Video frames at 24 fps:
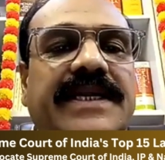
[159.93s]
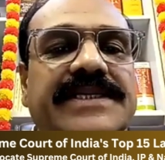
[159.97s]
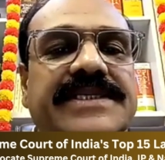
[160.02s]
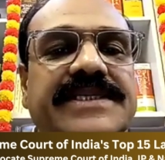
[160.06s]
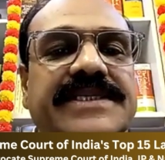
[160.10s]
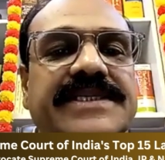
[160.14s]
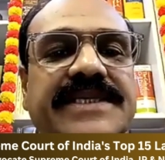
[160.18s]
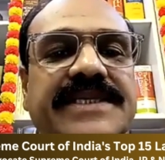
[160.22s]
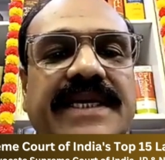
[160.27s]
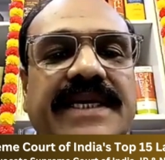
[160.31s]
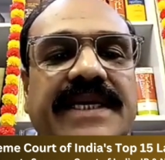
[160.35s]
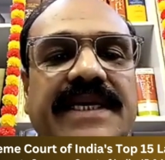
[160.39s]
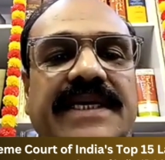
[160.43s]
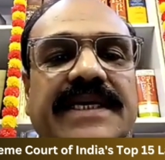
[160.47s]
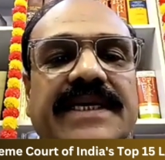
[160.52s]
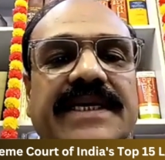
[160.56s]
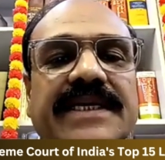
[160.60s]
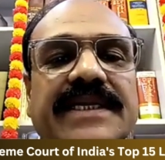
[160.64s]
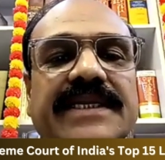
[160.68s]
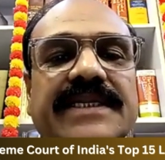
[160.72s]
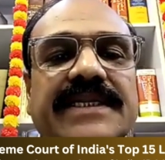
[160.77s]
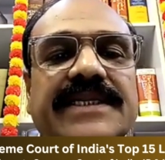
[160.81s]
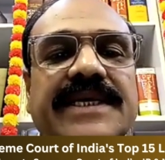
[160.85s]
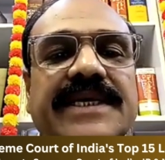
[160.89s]
Decision:
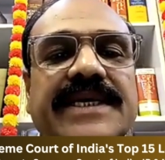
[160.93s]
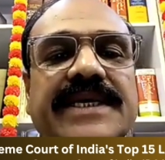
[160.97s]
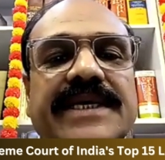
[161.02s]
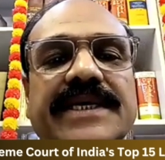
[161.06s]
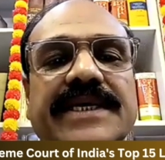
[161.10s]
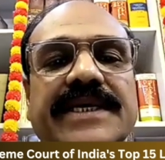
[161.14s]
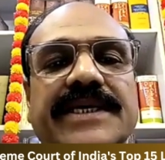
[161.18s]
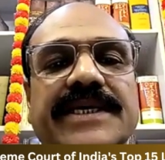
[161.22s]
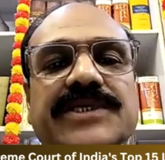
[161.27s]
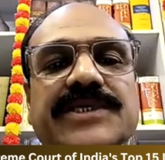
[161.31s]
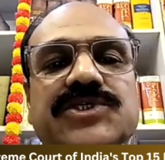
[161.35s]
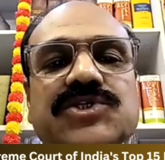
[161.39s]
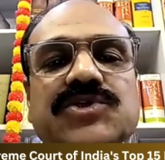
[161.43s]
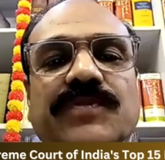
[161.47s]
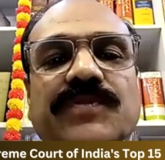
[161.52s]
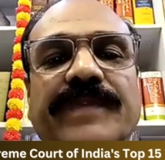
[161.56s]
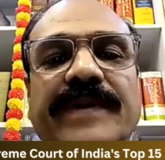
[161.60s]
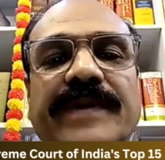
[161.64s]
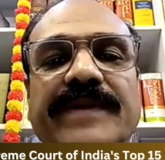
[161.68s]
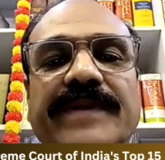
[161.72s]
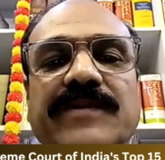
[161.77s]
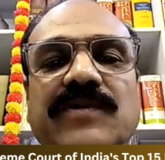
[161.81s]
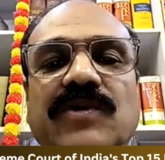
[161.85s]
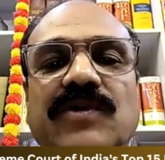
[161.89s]
the
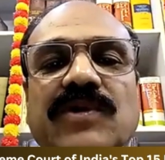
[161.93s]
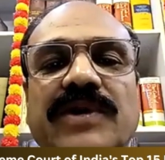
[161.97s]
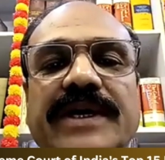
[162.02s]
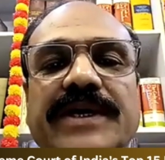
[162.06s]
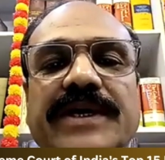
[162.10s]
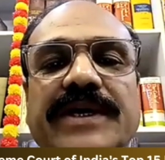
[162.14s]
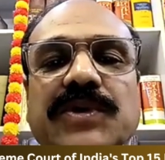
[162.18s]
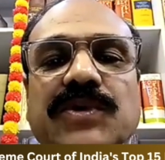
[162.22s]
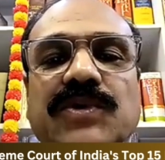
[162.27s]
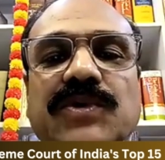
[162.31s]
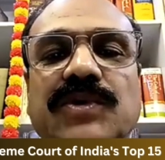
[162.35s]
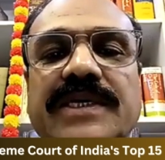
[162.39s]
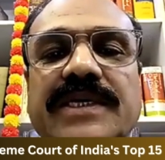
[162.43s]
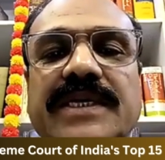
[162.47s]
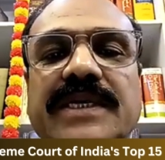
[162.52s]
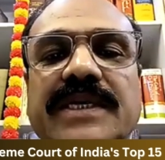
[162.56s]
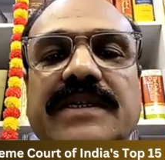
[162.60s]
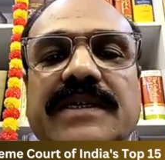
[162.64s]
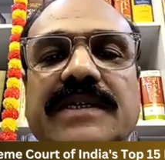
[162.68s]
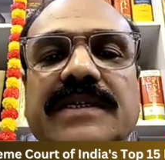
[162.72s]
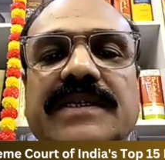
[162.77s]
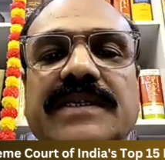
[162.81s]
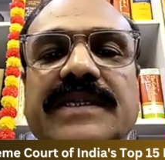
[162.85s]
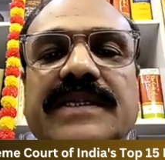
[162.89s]
Supreme Court ruled
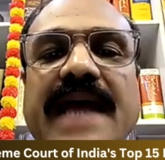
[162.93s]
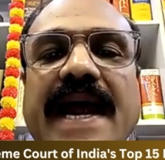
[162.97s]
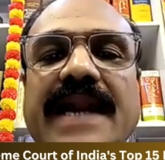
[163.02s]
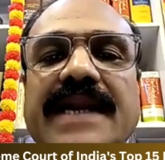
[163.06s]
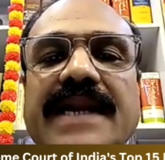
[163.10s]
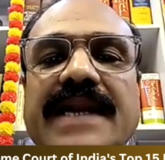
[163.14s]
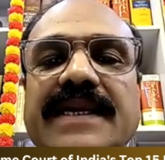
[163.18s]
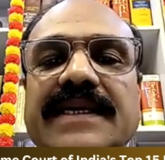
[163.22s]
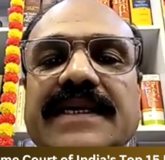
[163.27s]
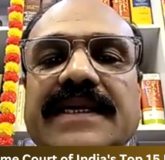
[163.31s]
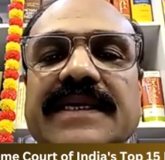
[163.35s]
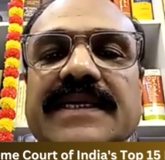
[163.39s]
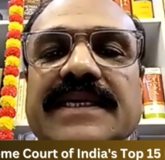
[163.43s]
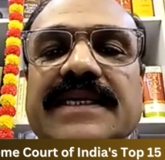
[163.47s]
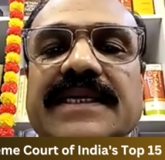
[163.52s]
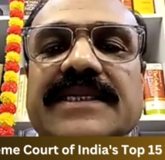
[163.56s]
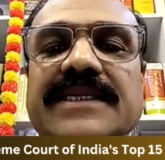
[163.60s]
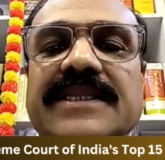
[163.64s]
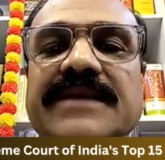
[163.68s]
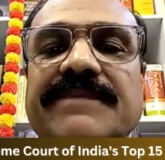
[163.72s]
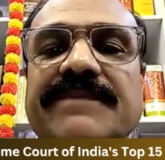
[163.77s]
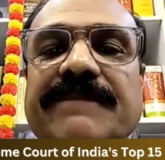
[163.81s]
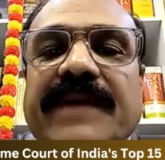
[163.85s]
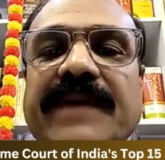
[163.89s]
that
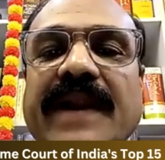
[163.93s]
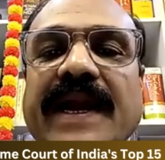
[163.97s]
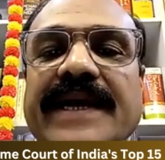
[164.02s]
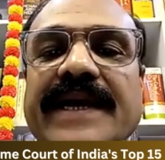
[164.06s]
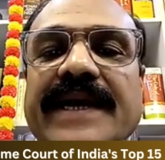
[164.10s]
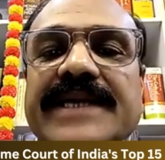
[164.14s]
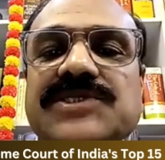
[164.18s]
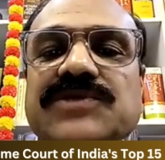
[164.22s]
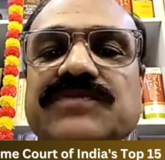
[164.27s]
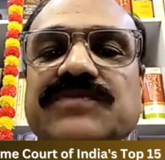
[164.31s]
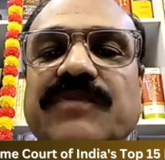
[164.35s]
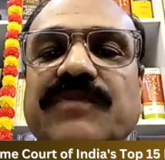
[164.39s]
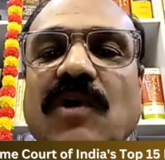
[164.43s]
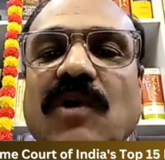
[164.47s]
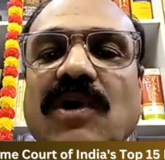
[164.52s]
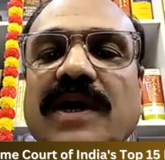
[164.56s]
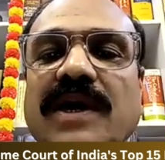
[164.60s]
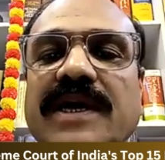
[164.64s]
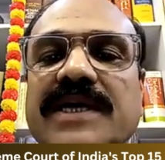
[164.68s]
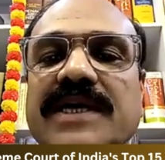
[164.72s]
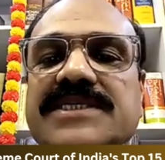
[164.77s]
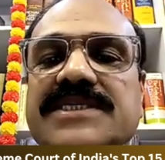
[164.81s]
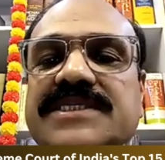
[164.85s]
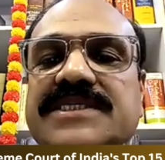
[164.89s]
the price
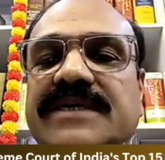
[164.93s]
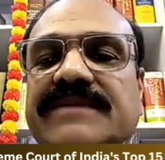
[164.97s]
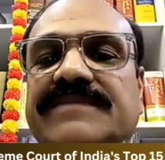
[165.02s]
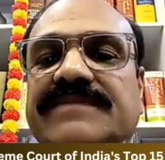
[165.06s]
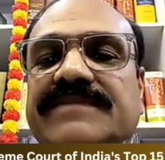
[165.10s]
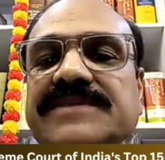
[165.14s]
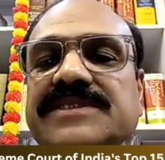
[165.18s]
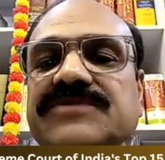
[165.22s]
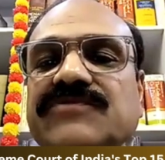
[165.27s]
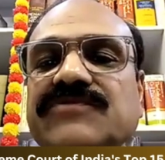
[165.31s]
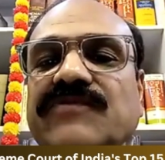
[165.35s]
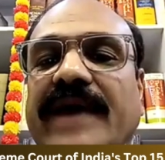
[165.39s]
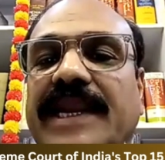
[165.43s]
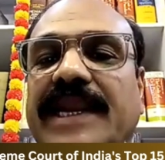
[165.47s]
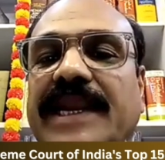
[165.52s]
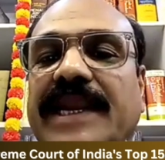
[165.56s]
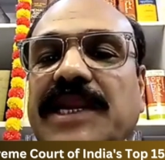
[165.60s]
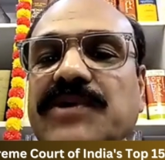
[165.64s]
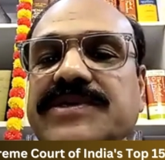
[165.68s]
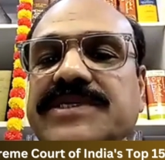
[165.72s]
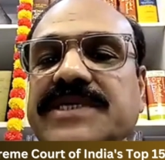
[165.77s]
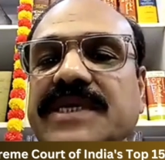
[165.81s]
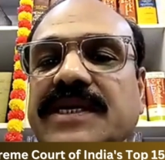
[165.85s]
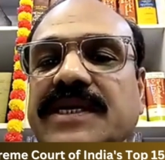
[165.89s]
for customs
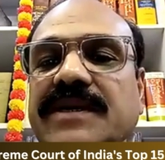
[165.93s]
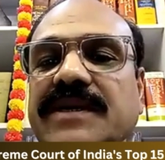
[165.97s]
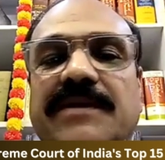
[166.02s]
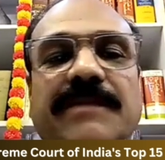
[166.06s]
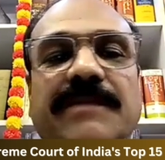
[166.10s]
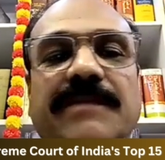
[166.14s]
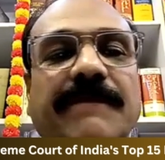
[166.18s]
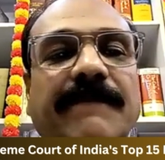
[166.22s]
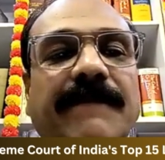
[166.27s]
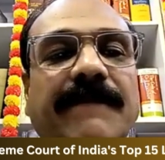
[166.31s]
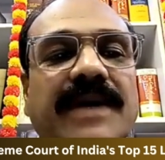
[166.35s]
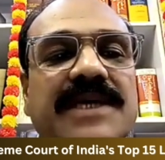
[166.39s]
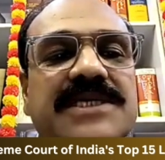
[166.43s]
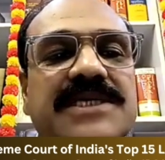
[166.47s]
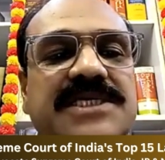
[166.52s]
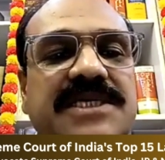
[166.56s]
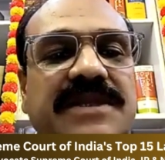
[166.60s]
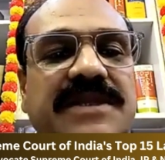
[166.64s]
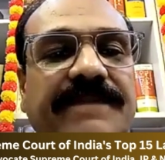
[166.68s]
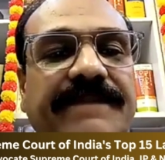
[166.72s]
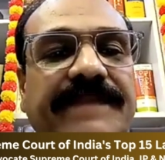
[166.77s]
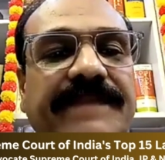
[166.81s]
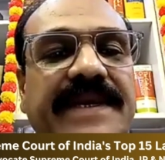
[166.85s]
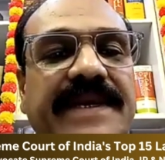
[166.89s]
valuation
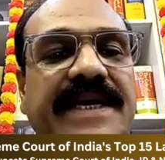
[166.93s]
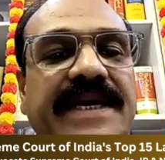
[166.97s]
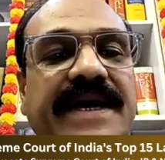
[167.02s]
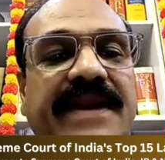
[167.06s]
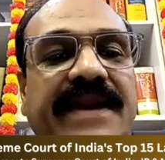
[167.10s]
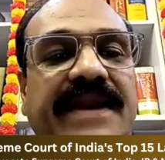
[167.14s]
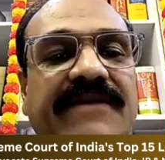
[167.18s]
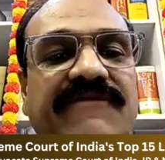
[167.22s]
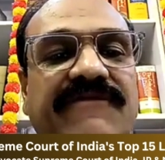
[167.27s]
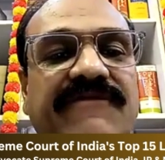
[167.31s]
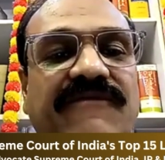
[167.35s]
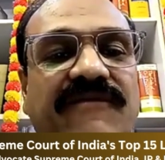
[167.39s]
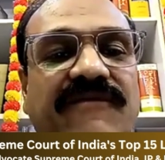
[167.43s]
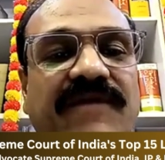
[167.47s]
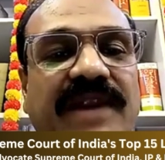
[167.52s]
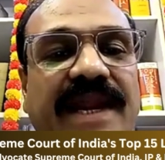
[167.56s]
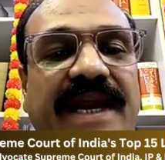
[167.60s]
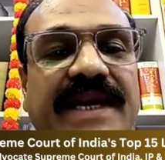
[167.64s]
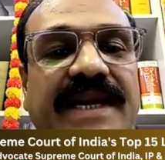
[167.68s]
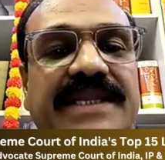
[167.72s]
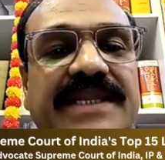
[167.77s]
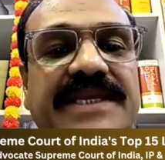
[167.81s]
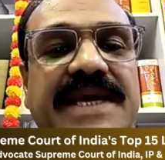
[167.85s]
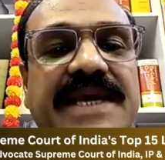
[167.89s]
must be
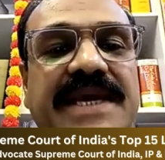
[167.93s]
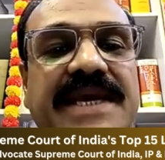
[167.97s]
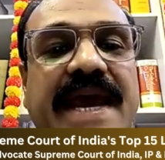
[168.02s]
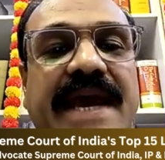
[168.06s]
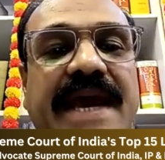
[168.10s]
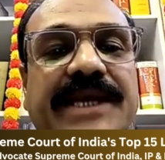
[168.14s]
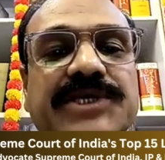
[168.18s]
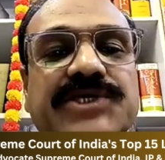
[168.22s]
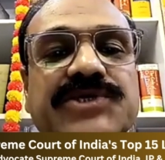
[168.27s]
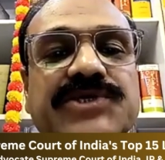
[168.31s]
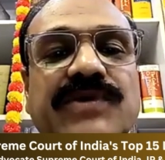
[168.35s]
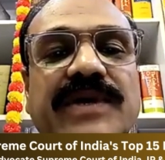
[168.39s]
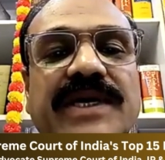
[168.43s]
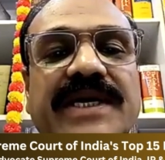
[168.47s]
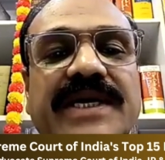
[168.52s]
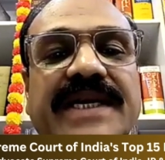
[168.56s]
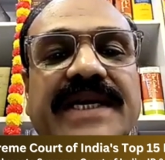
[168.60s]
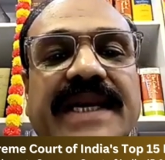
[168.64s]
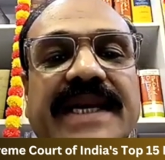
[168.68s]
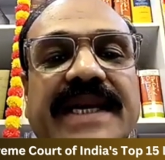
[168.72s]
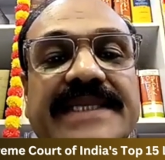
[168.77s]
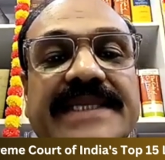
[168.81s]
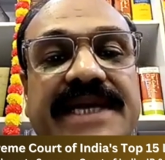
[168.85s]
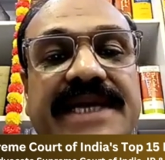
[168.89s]
reflect the actual
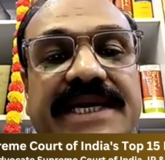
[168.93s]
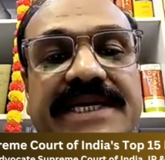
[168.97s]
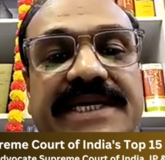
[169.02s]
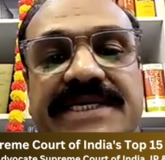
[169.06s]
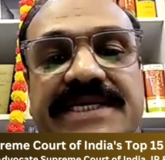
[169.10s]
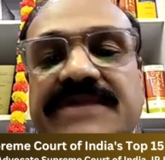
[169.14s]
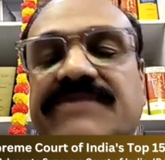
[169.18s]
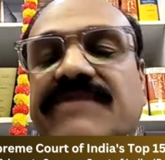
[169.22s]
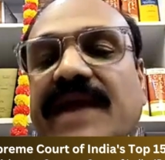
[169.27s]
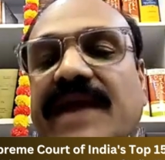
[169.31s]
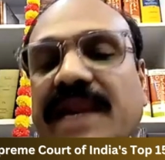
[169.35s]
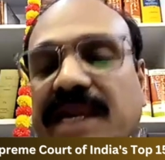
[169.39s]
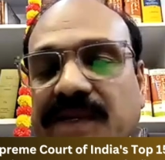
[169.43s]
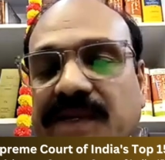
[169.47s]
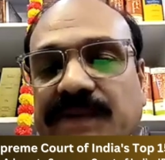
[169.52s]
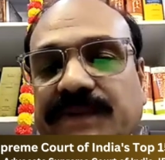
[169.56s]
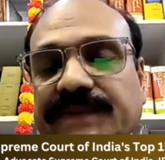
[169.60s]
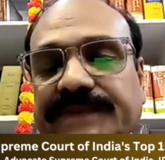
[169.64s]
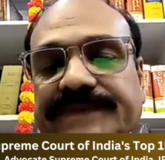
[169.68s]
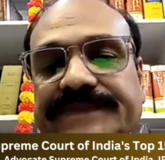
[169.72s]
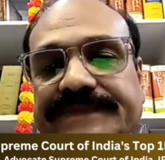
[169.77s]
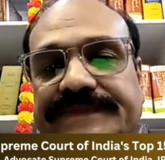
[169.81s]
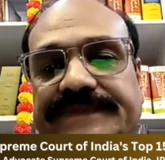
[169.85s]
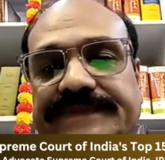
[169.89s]
transaction value.